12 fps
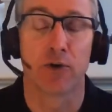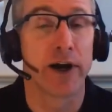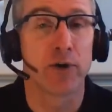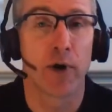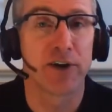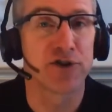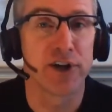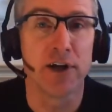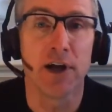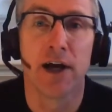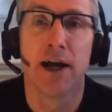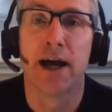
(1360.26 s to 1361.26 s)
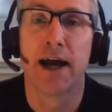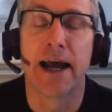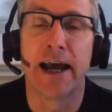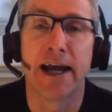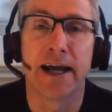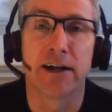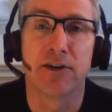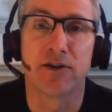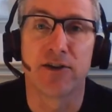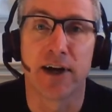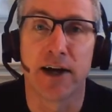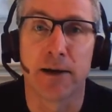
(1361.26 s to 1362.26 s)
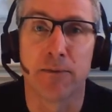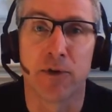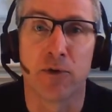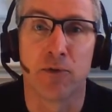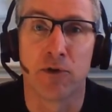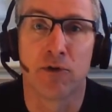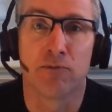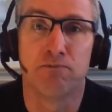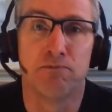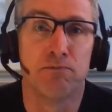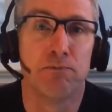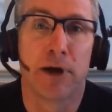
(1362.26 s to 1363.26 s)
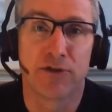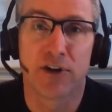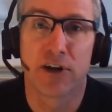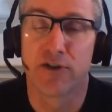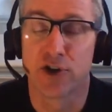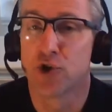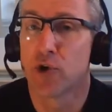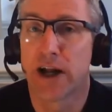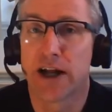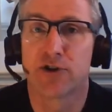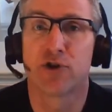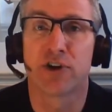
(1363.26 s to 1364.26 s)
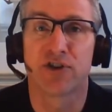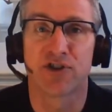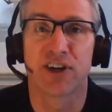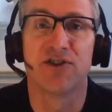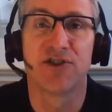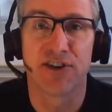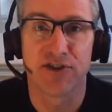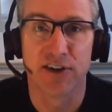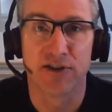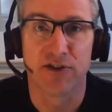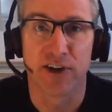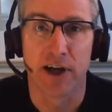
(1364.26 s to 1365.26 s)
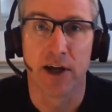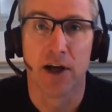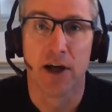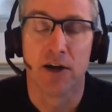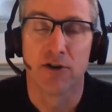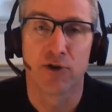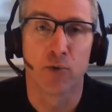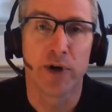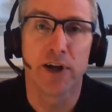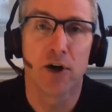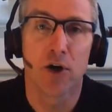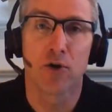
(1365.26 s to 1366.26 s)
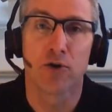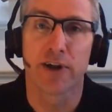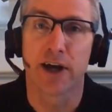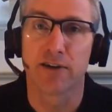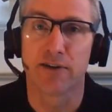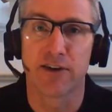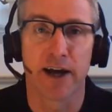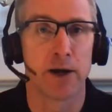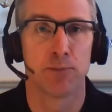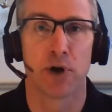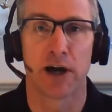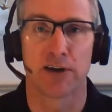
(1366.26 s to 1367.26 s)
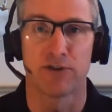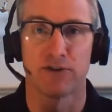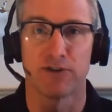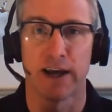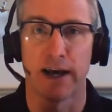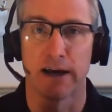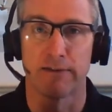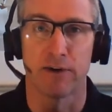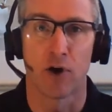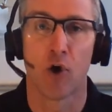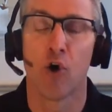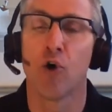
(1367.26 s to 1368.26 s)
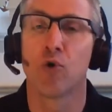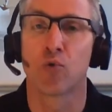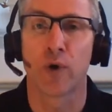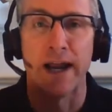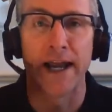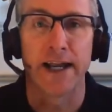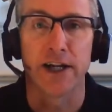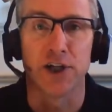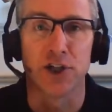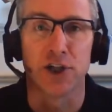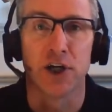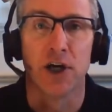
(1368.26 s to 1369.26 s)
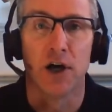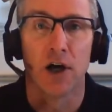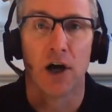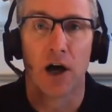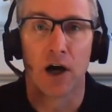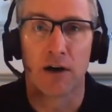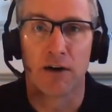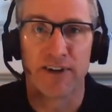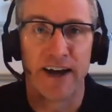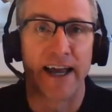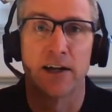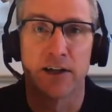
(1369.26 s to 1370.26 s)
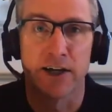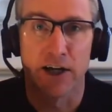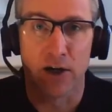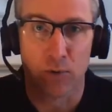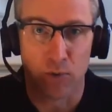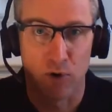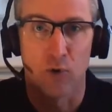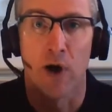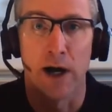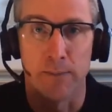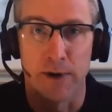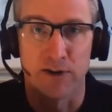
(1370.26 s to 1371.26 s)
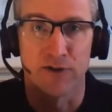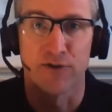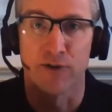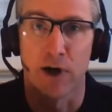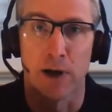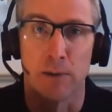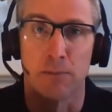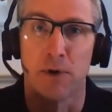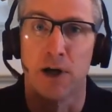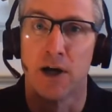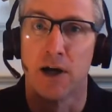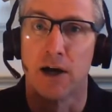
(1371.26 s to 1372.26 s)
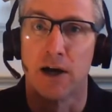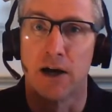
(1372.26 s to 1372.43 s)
A great question. And basically the short answer is consistency. So we know that enterprises have a whole range of analytic requirements, from